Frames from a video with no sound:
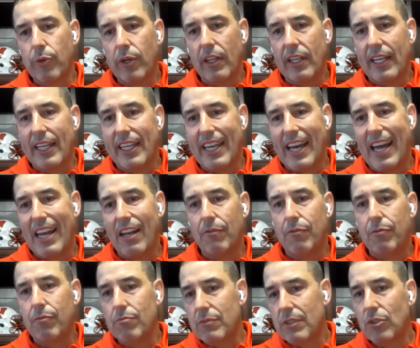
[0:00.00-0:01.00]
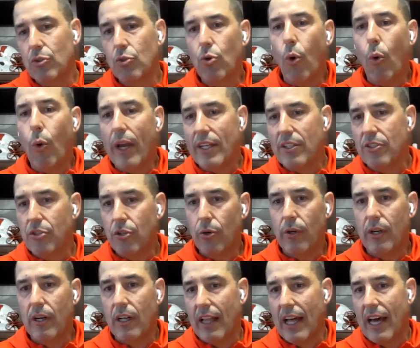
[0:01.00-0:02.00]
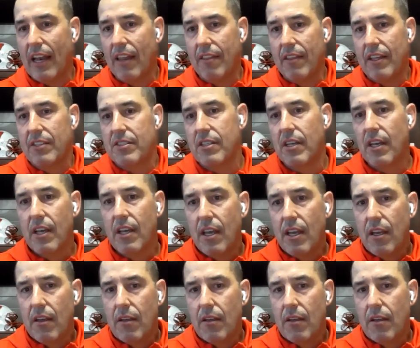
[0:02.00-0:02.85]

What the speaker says: really kind of going to, and a lot of this